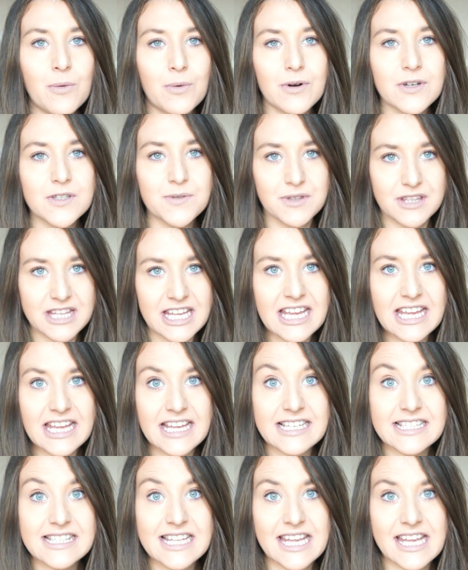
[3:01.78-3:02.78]
Whilst with
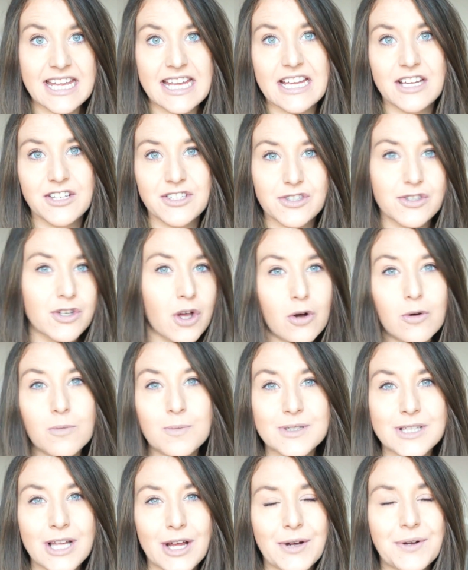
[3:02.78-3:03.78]
these, he just
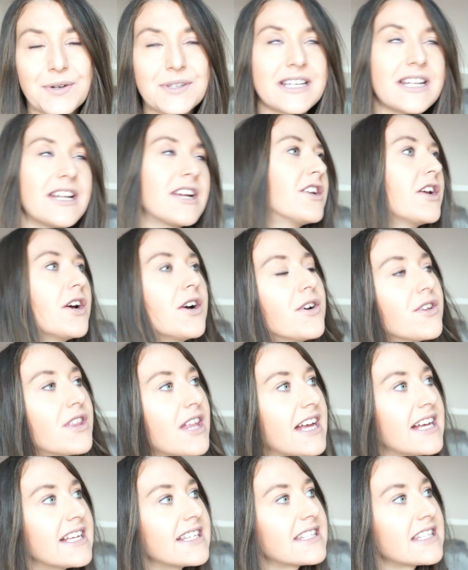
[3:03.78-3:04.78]
gulps loads. And I know
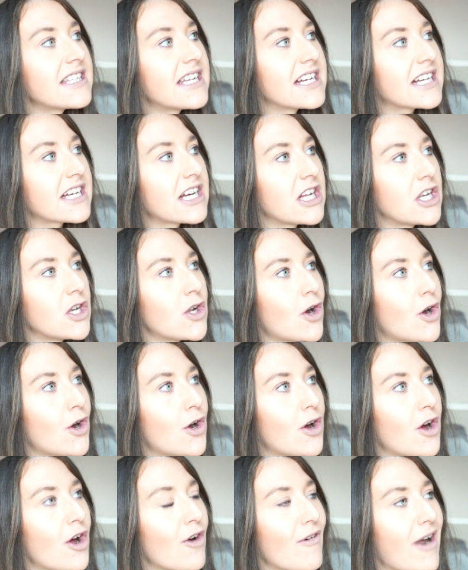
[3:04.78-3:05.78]
there's like a
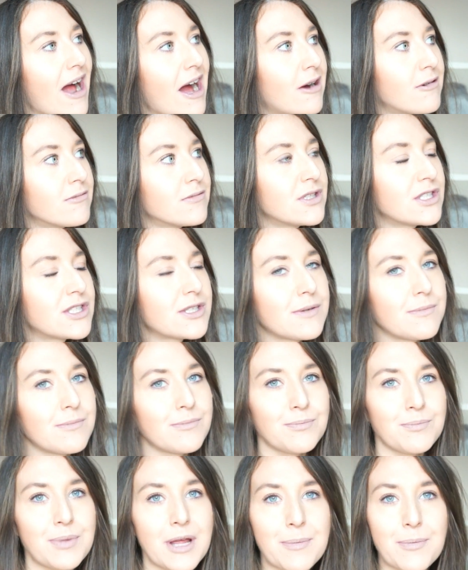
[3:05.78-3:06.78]
lot around
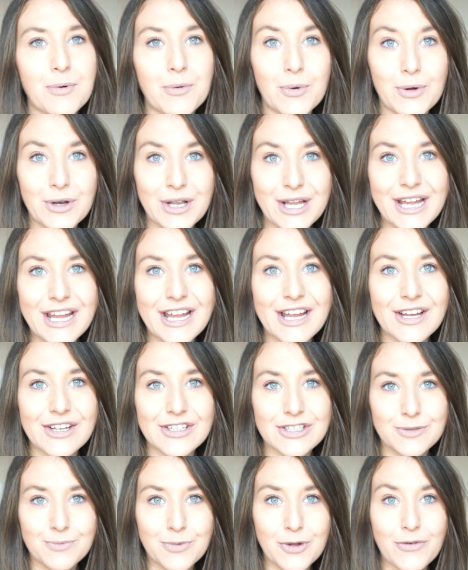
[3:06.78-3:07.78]
people
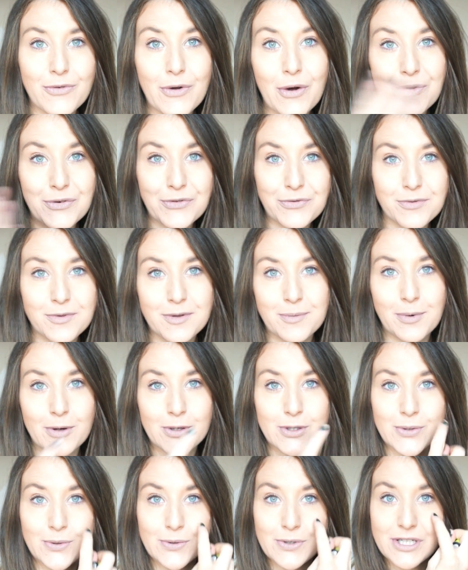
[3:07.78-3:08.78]
wanting to move on from the
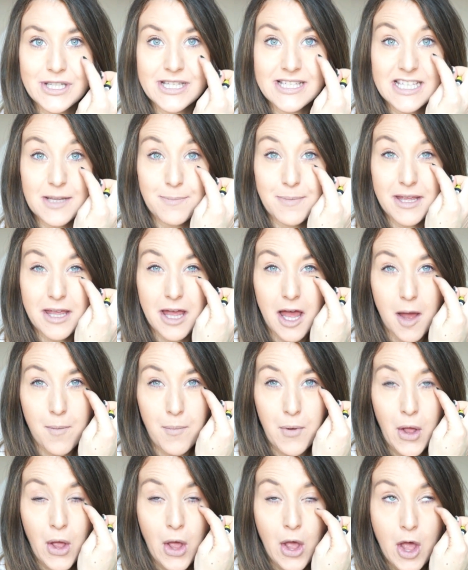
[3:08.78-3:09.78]
bottle to the sippy
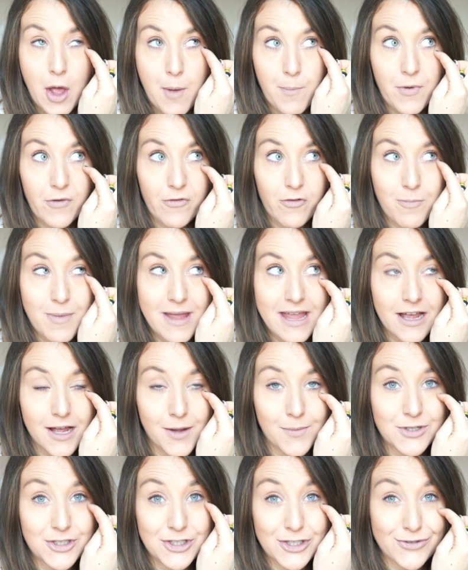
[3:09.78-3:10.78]
cup, but for me,
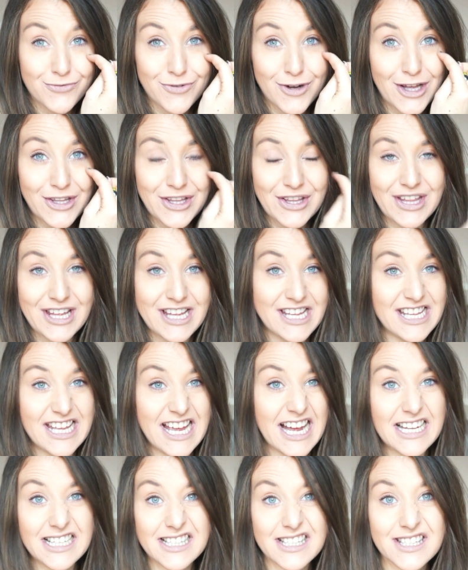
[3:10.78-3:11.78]
I would just rather that he
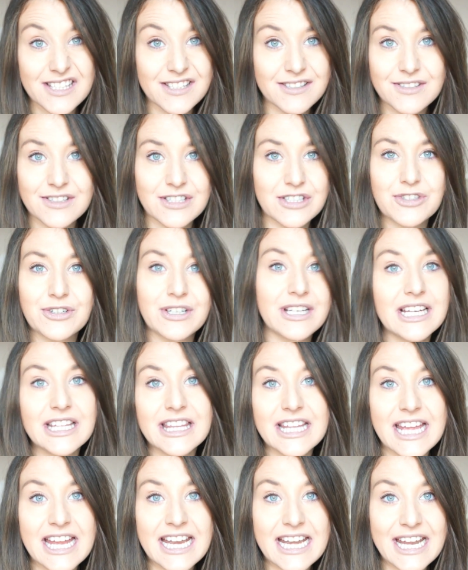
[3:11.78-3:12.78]
gets the
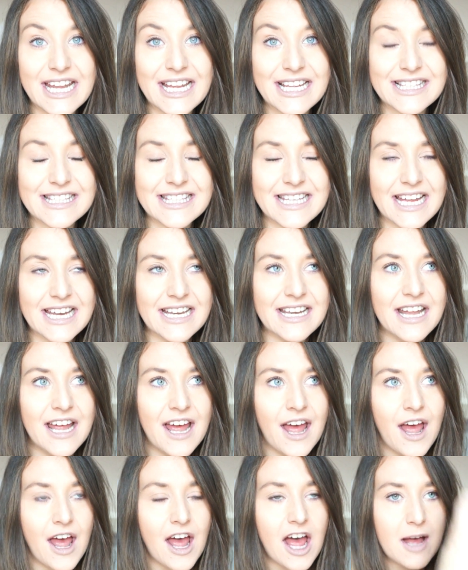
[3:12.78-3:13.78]
drink that he needs in.
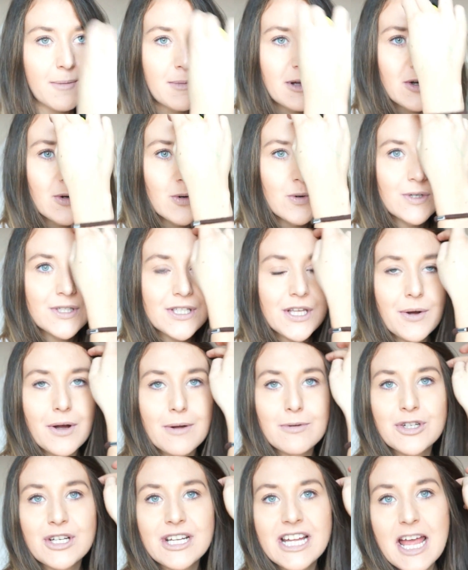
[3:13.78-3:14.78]
And also,
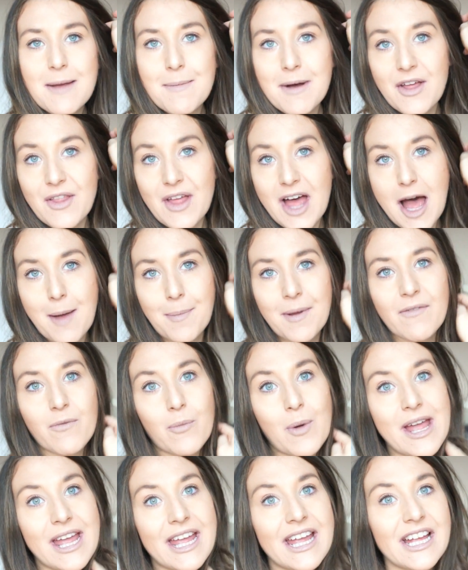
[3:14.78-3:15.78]
I'm trying to get him out of the habit
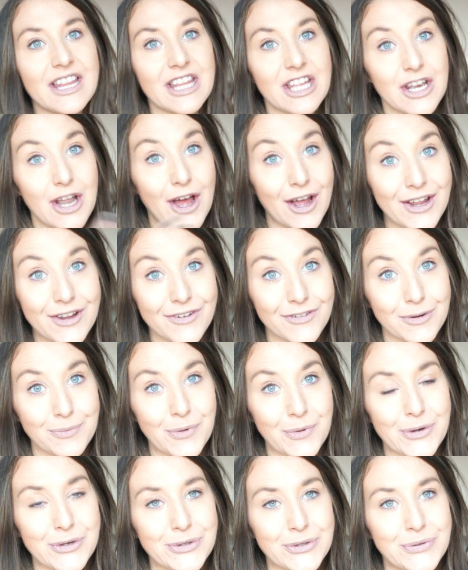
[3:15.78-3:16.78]
of waking in the night for a
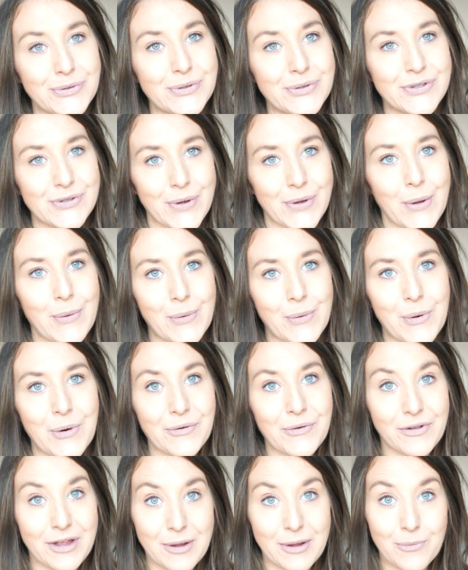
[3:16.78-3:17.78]
bottle, so I will
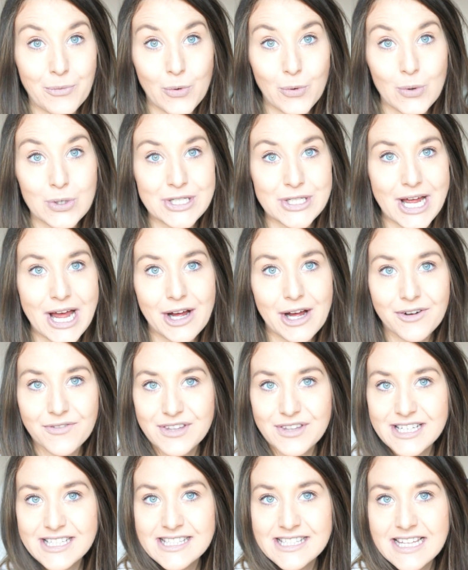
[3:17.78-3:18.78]
offer him water out
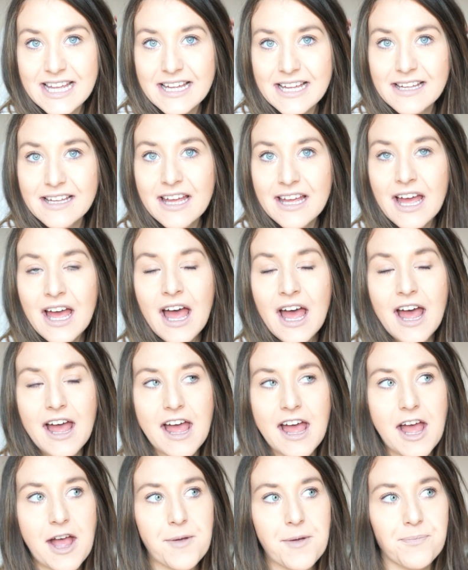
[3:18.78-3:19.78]
of this thing
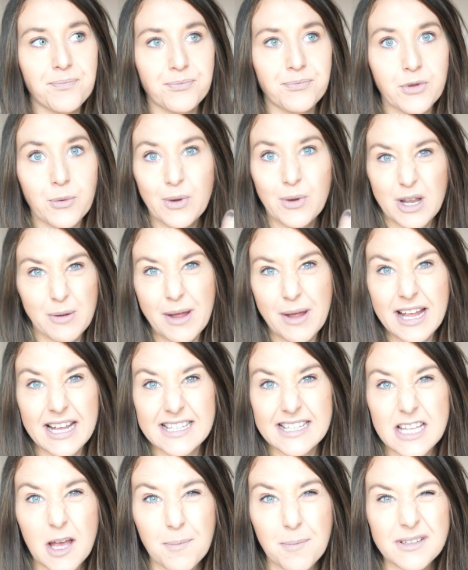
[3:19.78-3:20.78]
when he
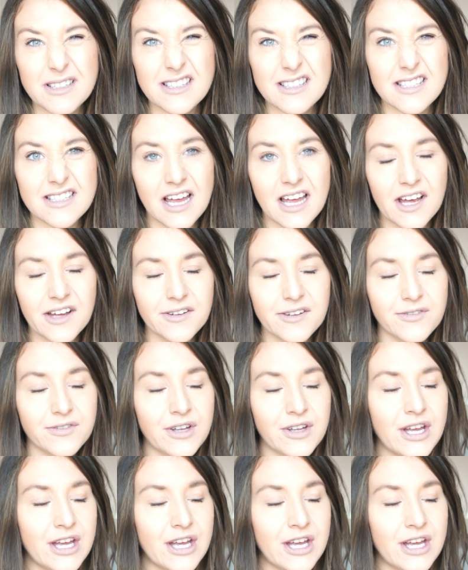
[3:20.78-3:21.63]
wakes up and stuff.